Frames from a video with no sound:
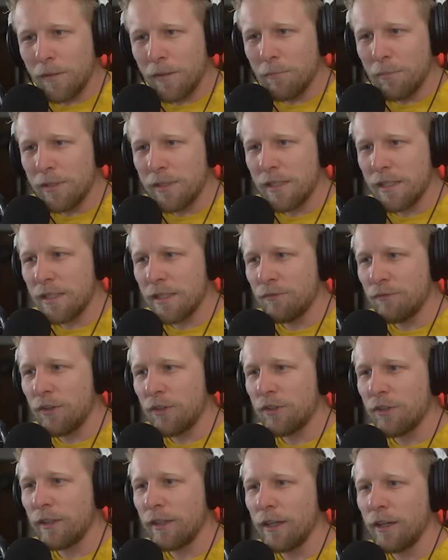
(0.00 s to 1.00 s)
Blizzard is
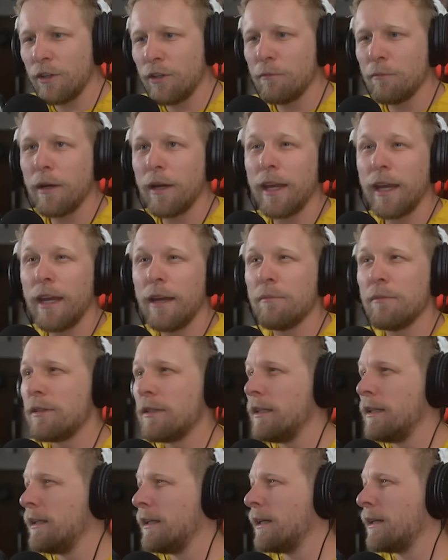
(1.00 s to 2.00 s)
officially owned by
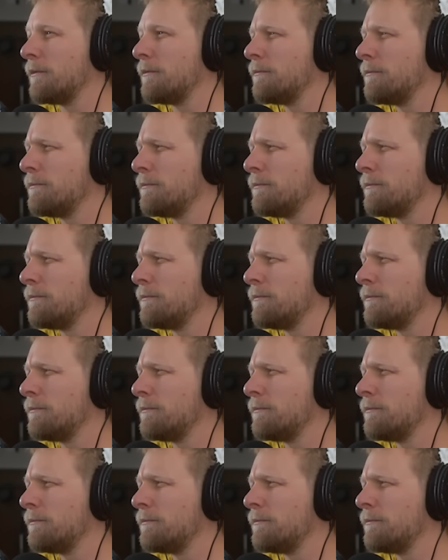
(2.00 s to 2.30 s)
MC now.